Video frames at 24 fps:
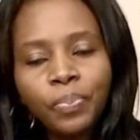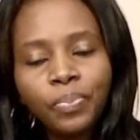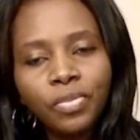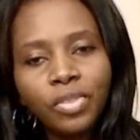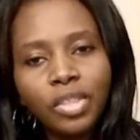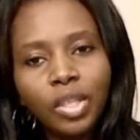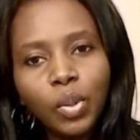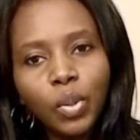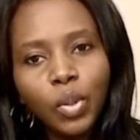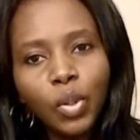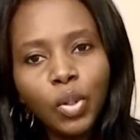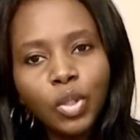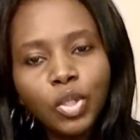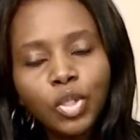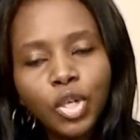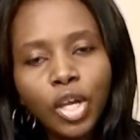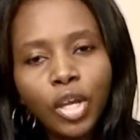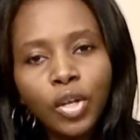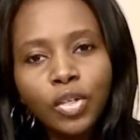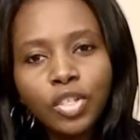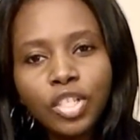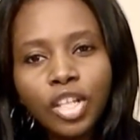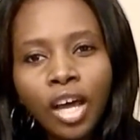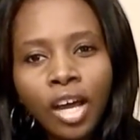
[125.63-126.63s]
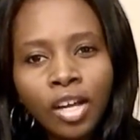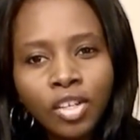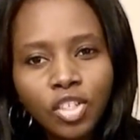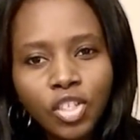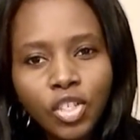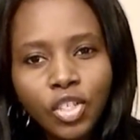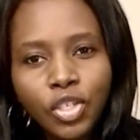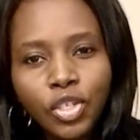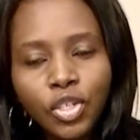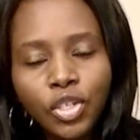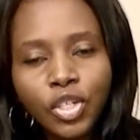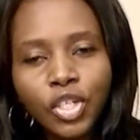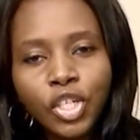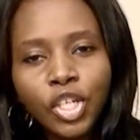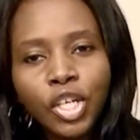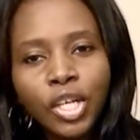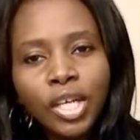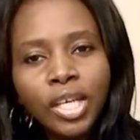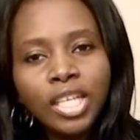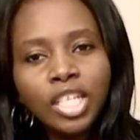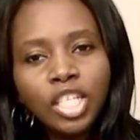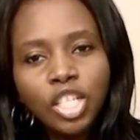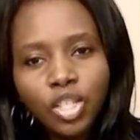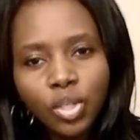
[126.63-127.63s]
They will go trying to talk to you,
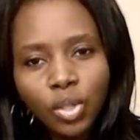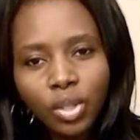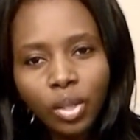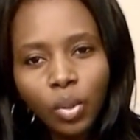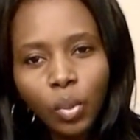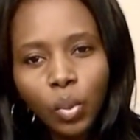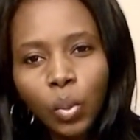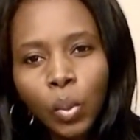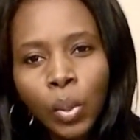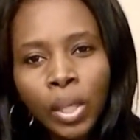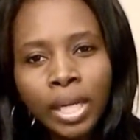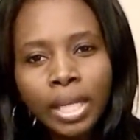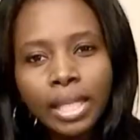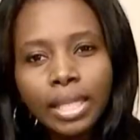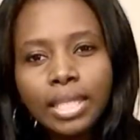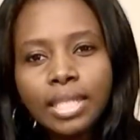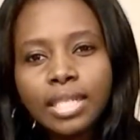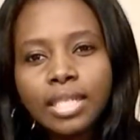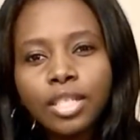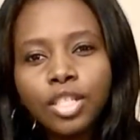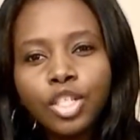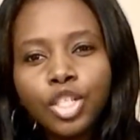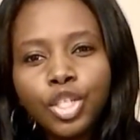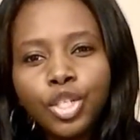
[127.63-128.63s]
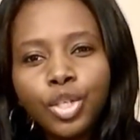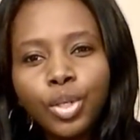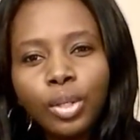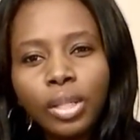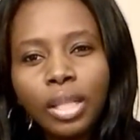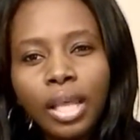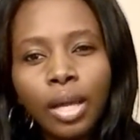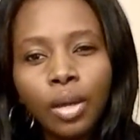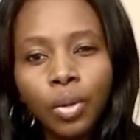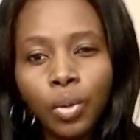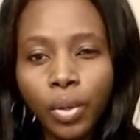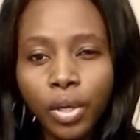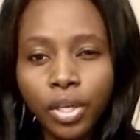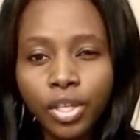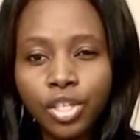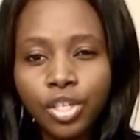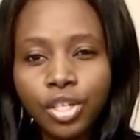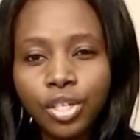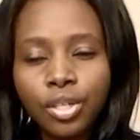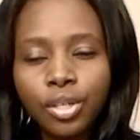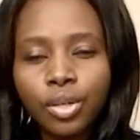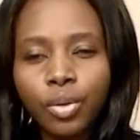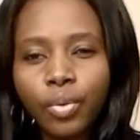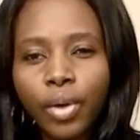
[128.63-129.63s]
so they will want to listen to your language,
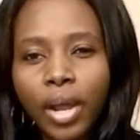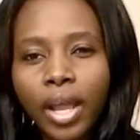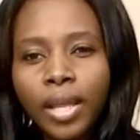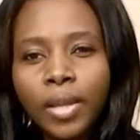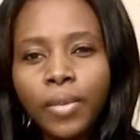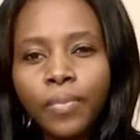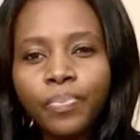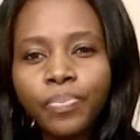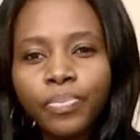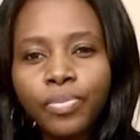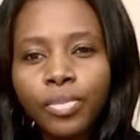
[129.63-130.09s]
right?